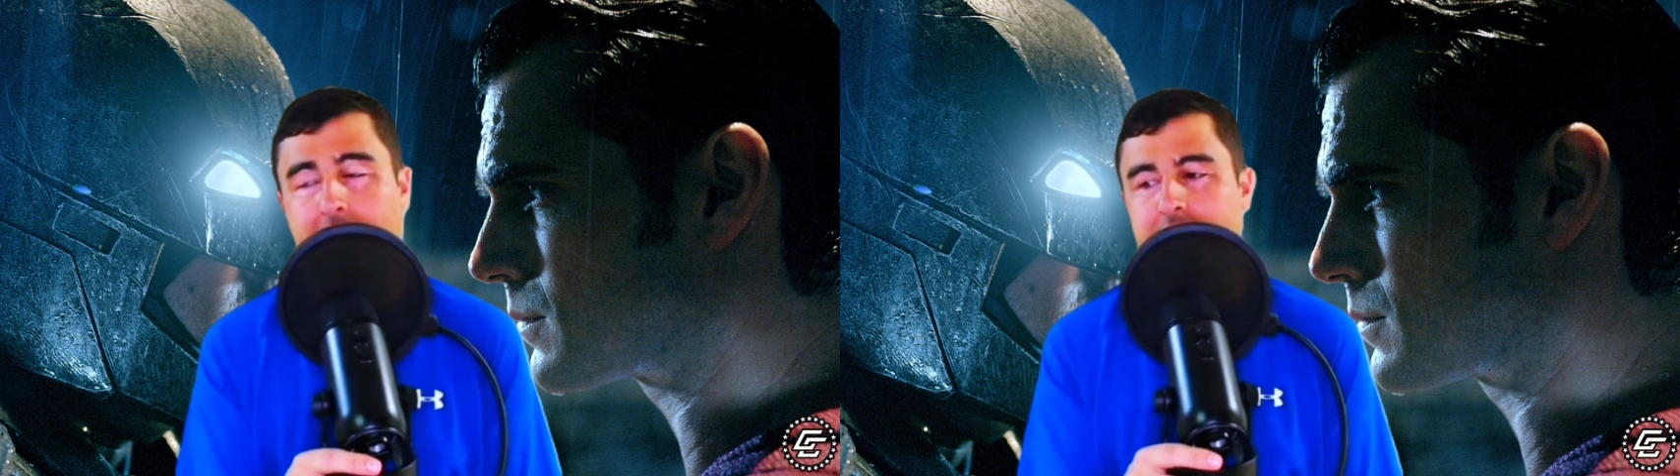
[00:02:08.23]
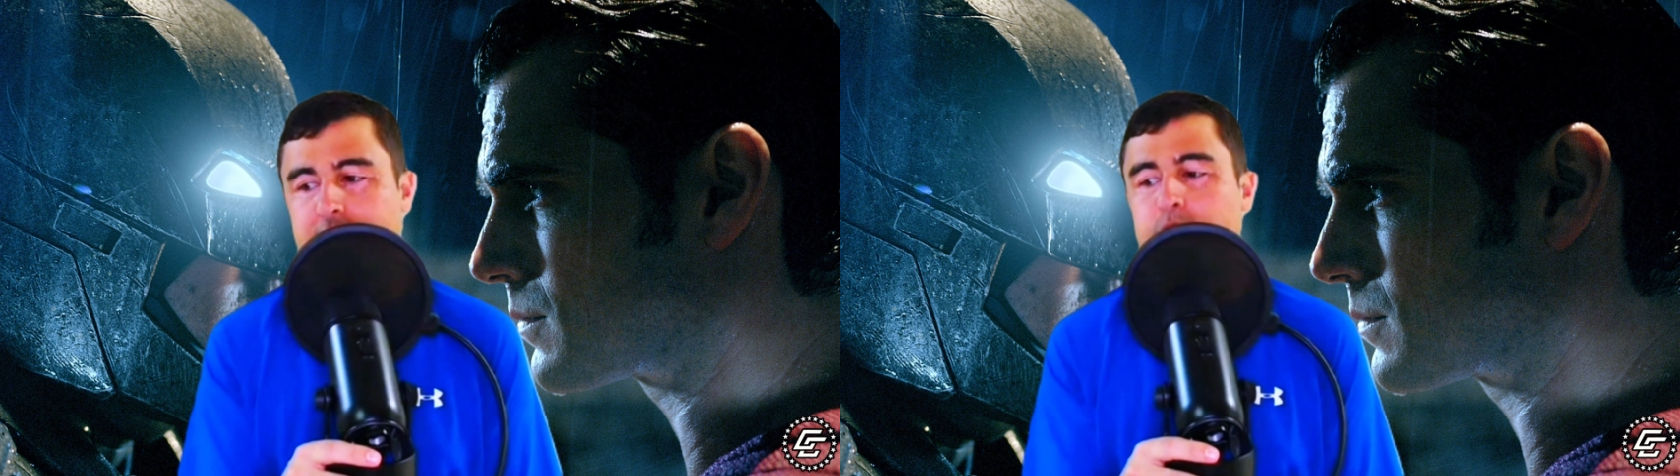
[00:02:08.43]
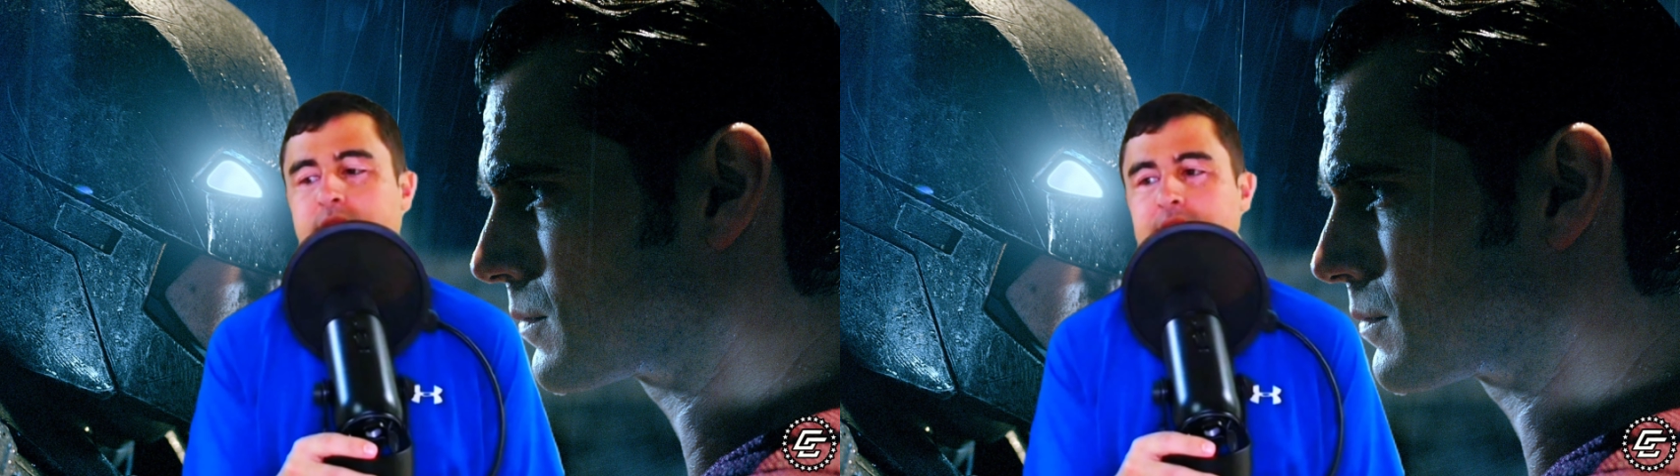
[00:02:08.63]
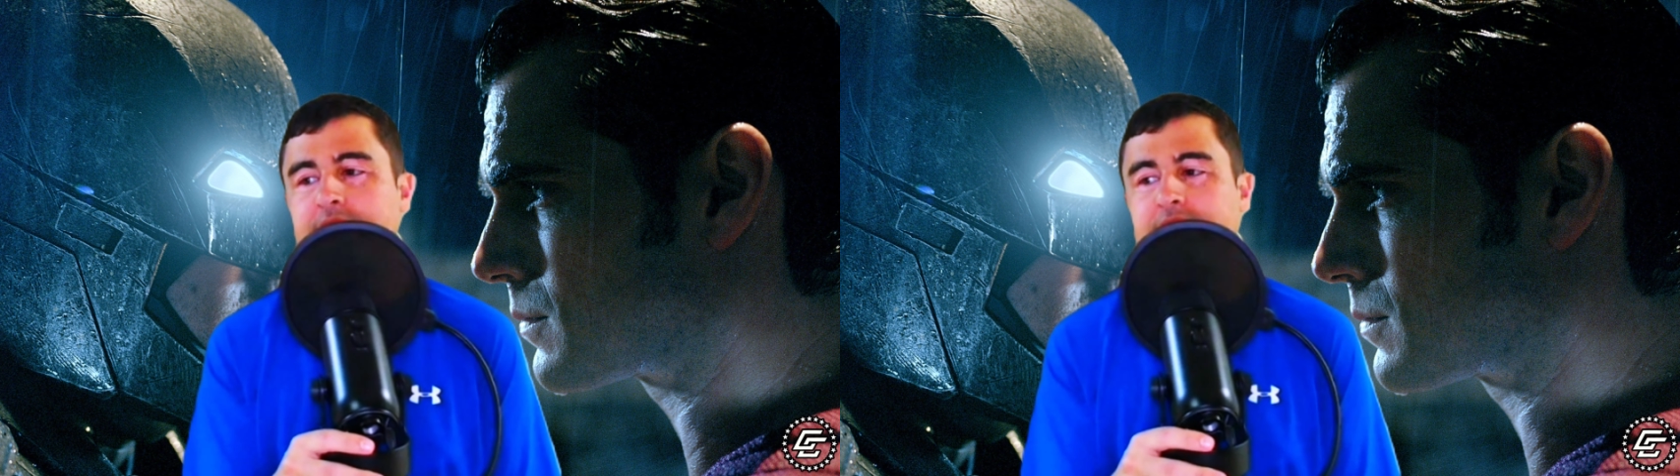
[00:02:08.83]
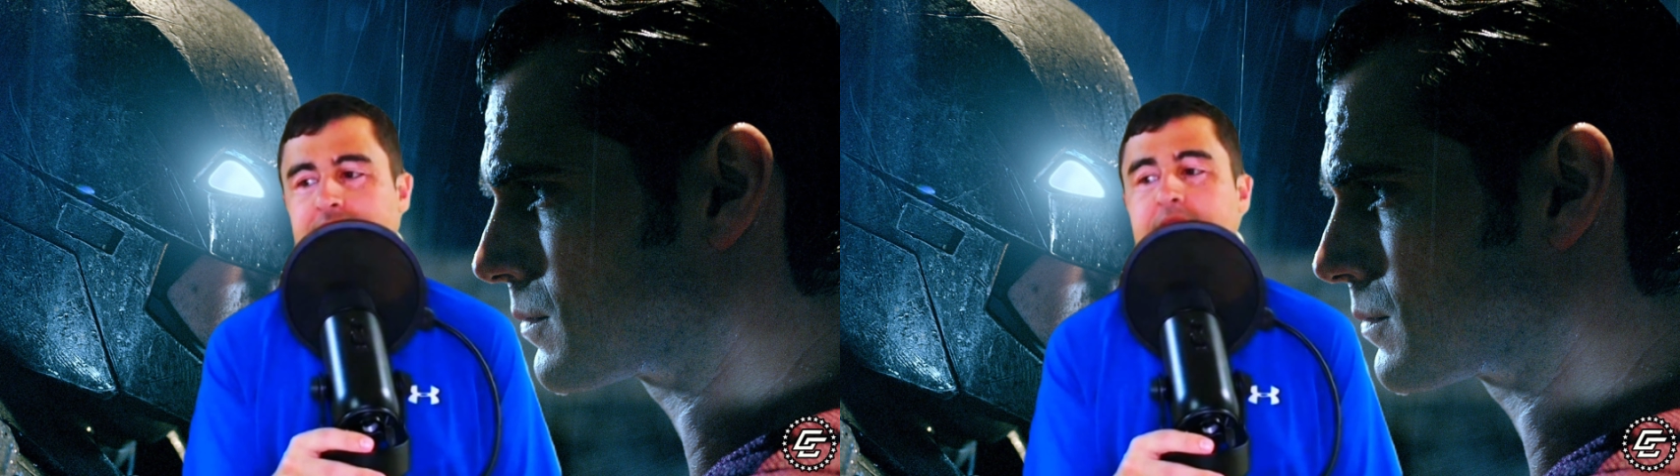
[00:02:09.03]
This was D
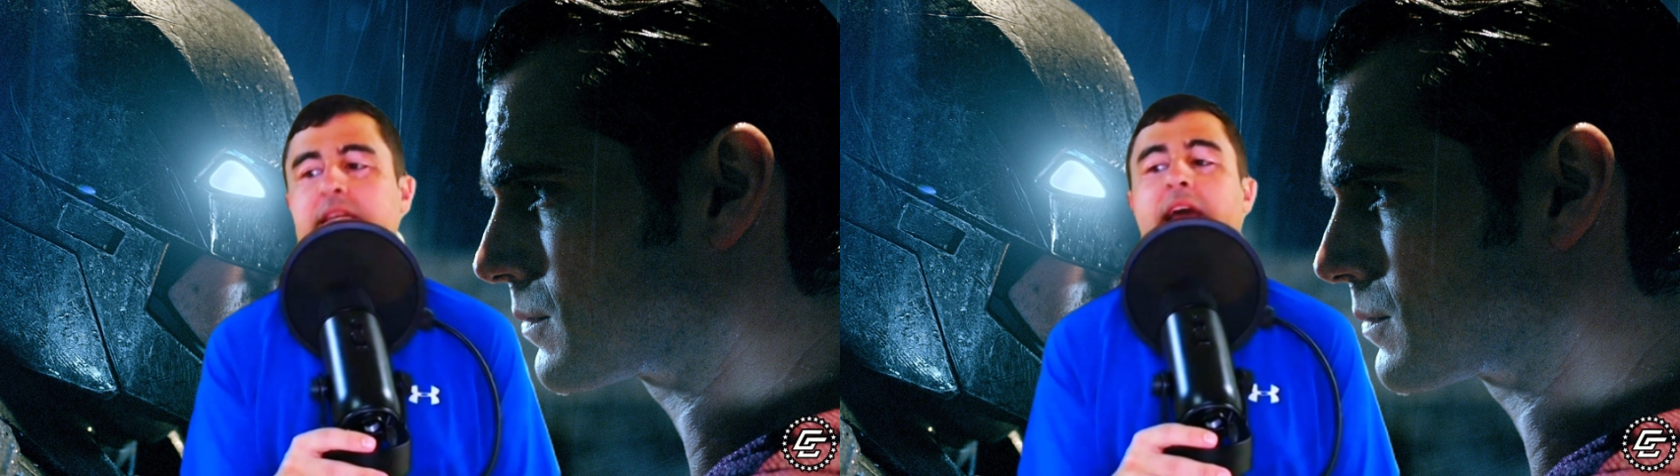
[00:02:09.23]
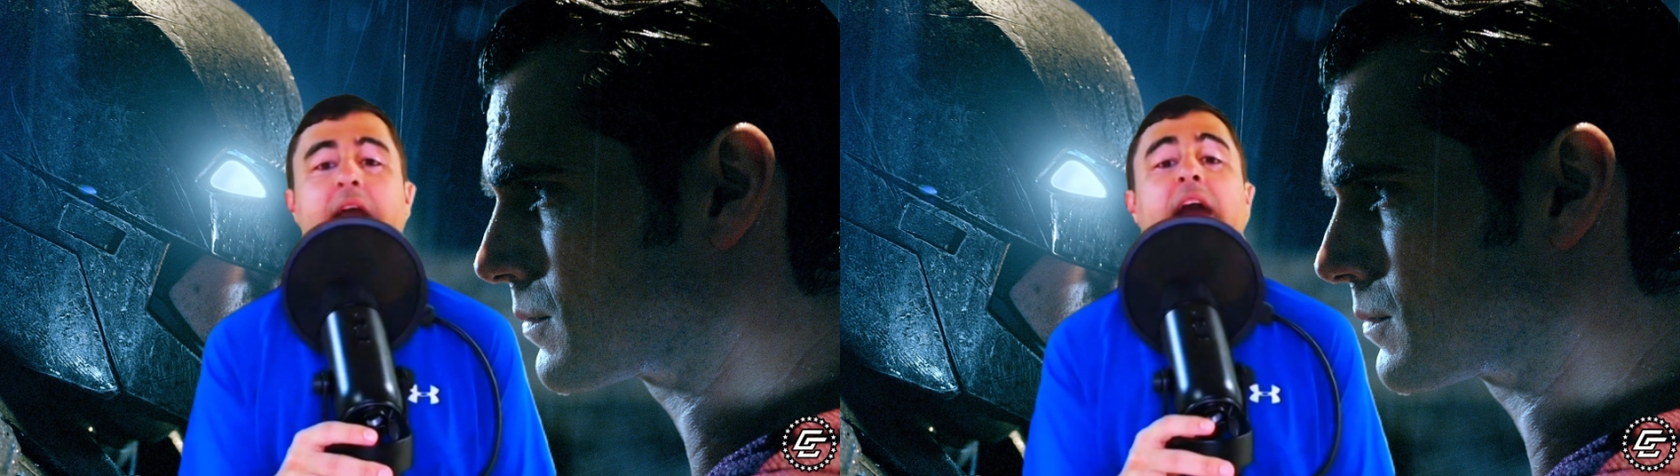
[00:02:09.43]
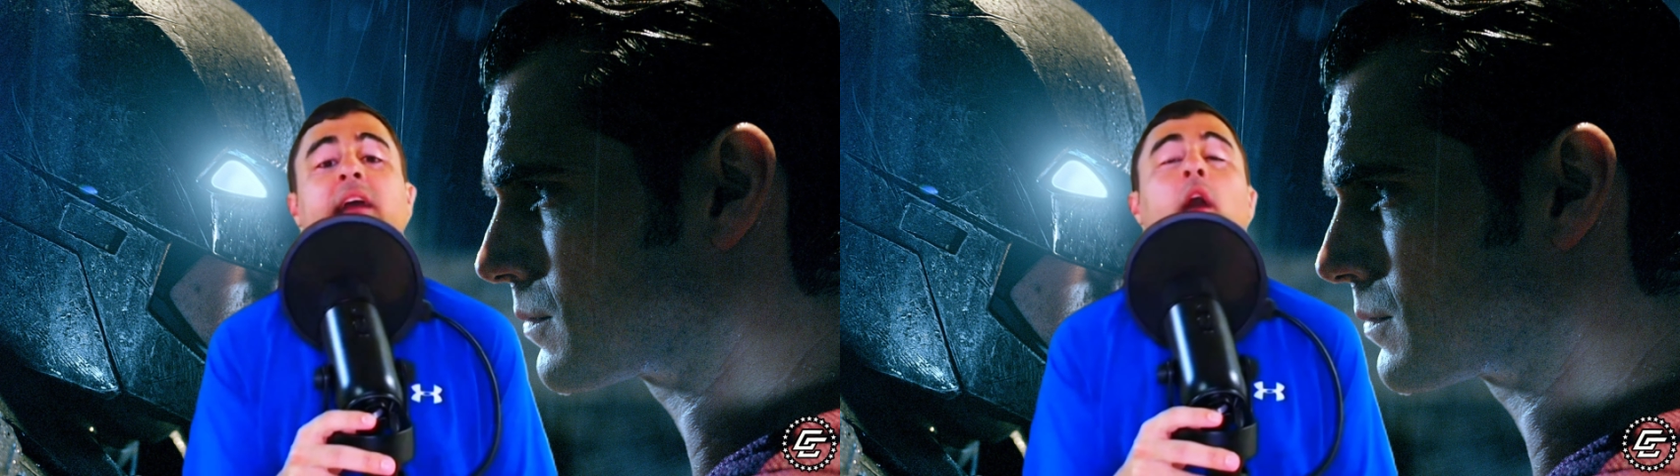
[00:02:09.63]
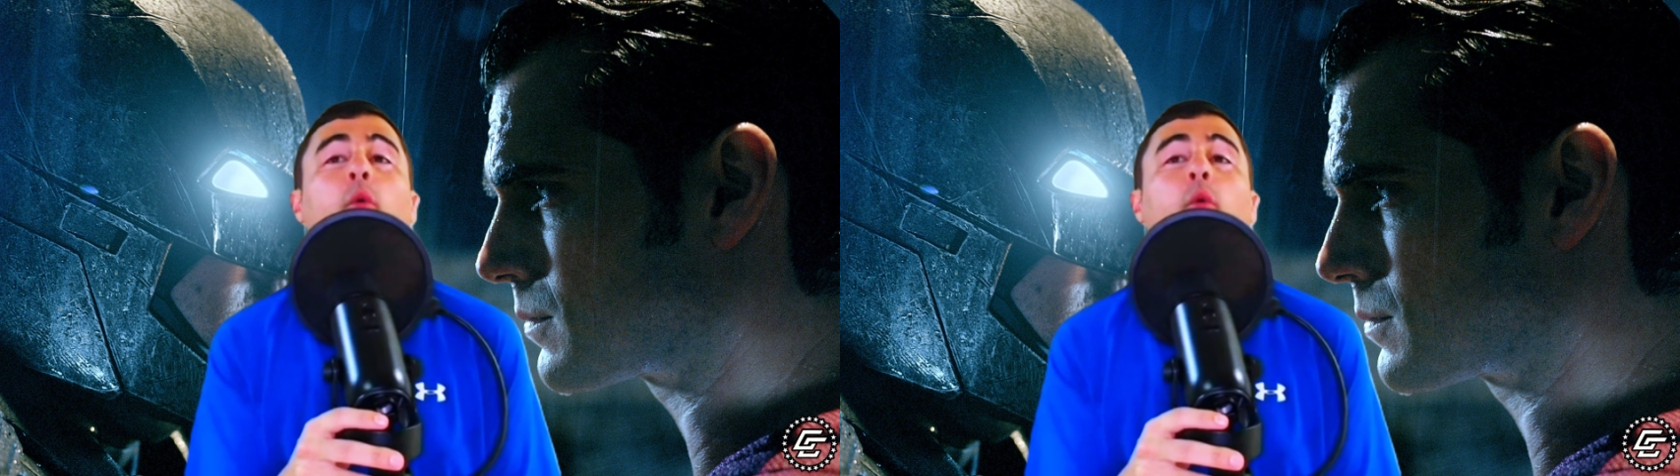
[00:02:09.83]
C saying, hey,